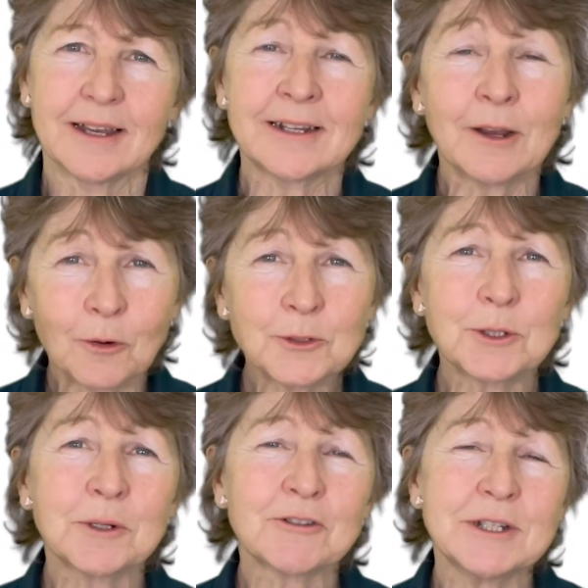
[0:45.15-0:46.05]
and it
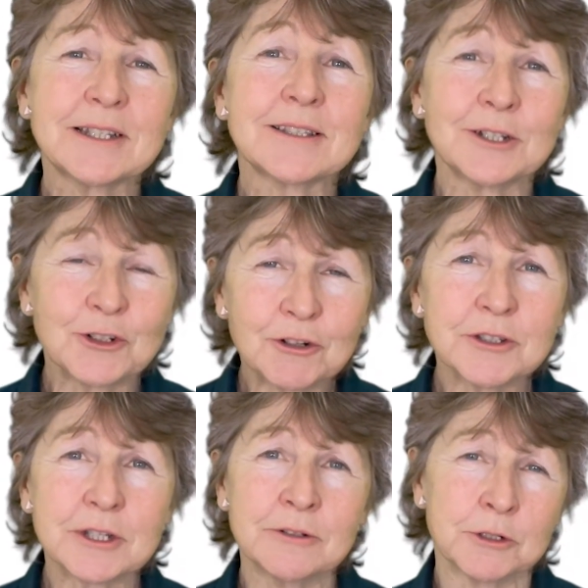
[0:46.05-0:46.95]
also increases the
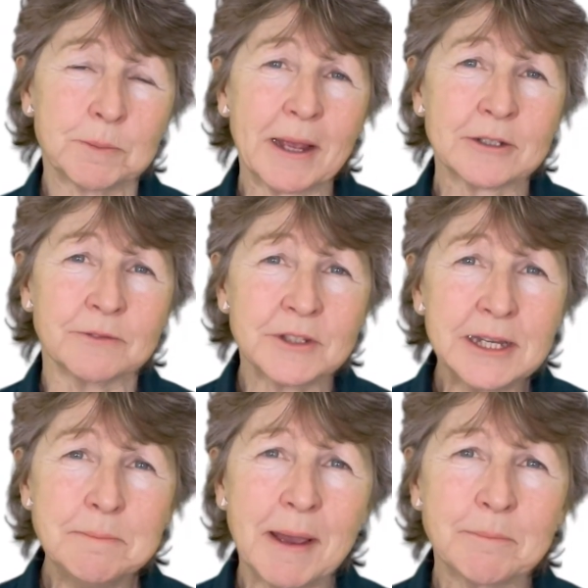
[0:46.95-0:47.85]
trust and respect of
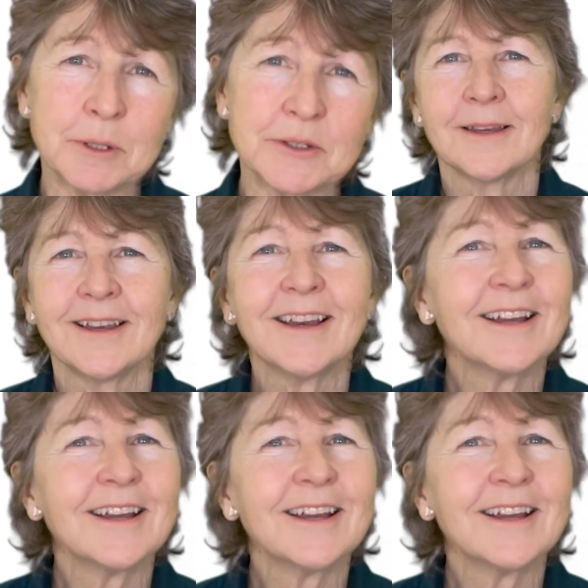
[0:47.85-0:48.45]
team members.